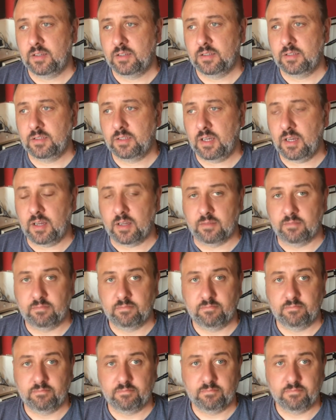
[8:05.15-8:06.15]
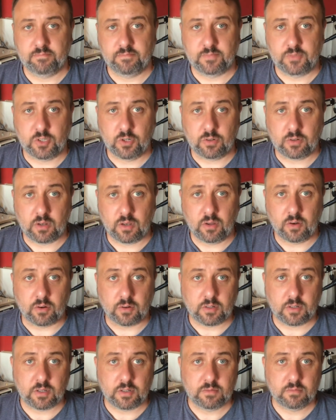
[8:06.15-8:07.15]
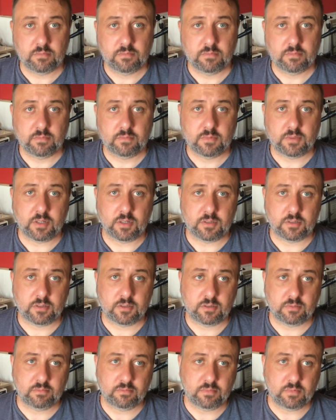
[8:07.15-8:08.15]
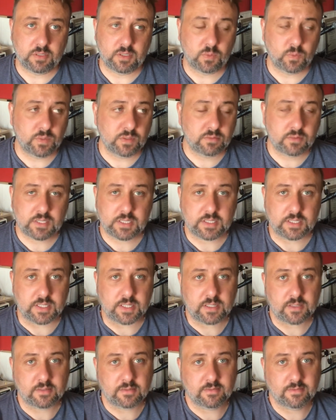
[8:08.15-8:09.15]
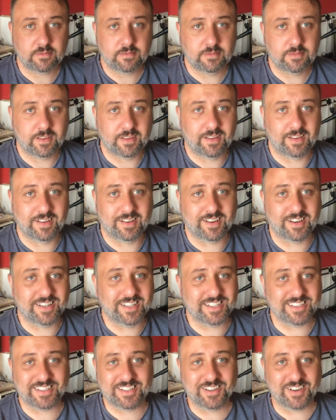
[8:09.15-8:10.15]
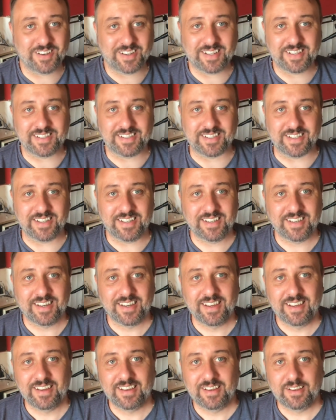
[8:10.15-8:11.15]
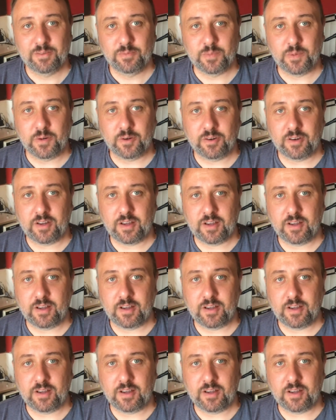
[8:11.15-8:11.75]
yeah, good luck, because you will need it, because it's not easy. But